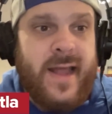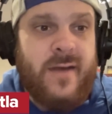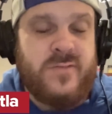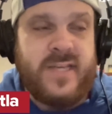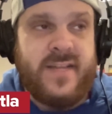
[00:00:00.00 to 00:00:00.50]

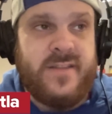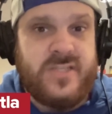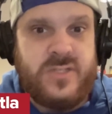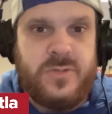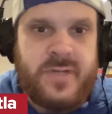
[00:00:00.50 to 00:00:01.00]
outside of the
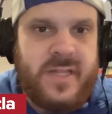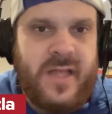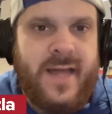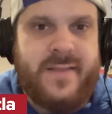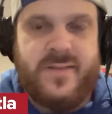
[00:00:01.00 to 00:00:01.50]
Suzuki
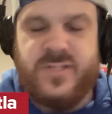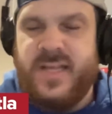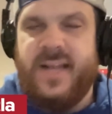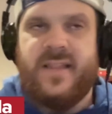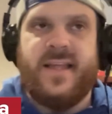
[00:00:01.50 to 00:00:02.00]
line. There's
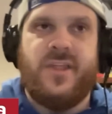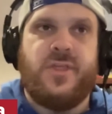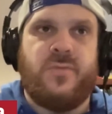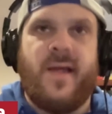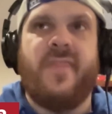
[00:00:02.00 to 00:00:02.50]
not a lot of
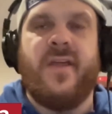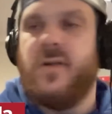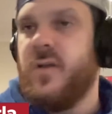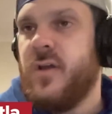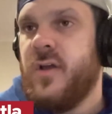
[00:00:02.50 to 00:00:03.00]
threat there.